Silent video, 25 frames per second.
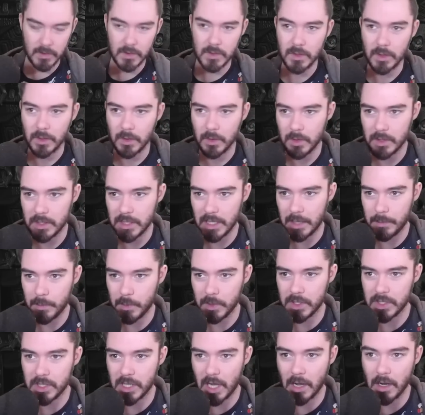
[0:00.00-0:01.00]
so
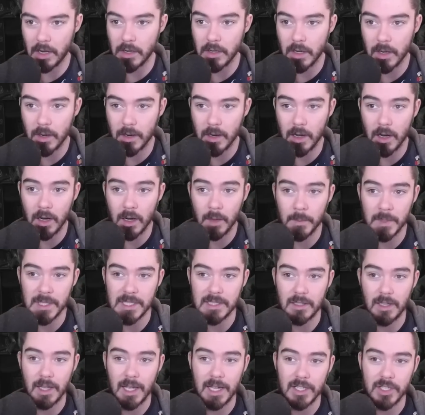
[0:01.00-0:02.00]
deadwoodjedi.com
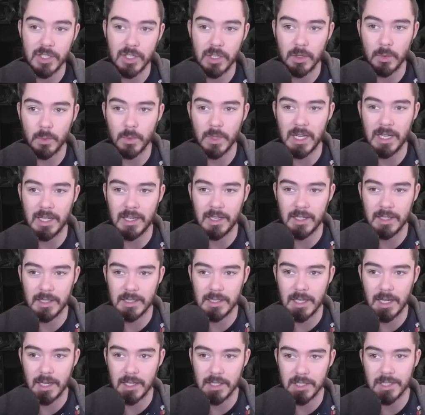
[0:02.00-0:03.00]
slash arena
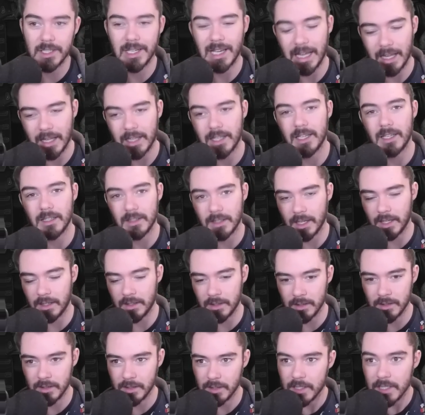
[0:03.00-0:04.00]
dash
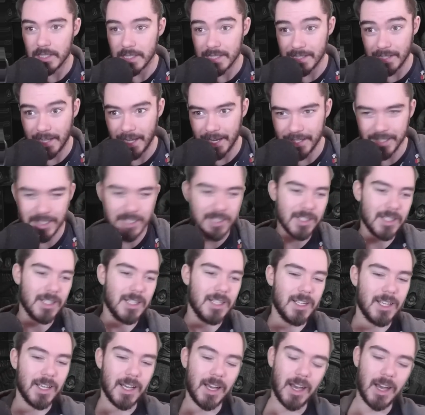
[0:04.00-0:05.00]
calculator slash.
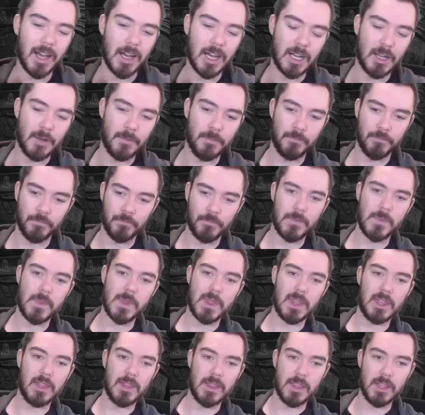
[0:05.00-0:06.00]
Um,
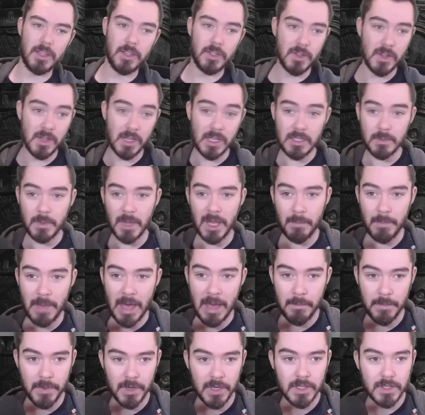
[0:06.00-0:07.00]
you do need to be a
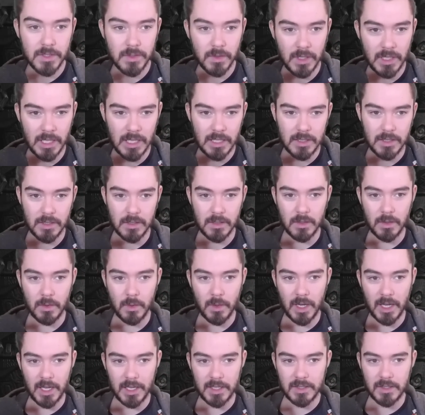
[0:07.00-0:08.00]
member, so you need
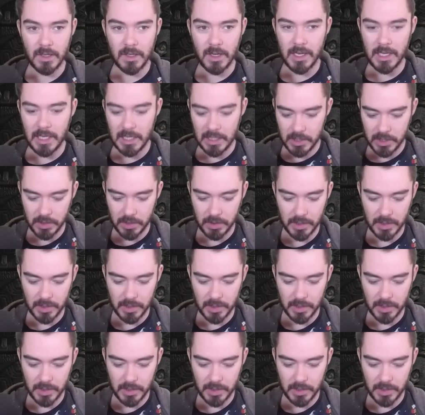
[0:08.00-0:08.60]
to uh, sign into your